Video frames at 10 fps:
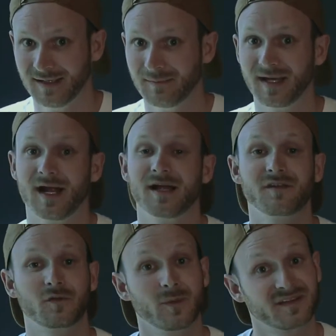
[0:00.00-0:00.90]
man, I
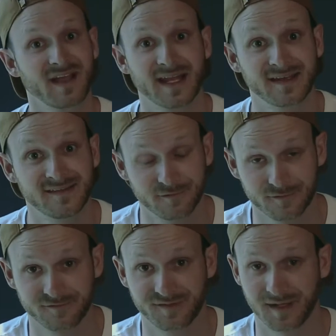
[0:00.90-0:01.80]
just wish I had a
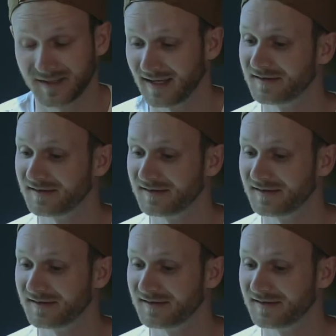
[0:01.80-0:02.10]
different family.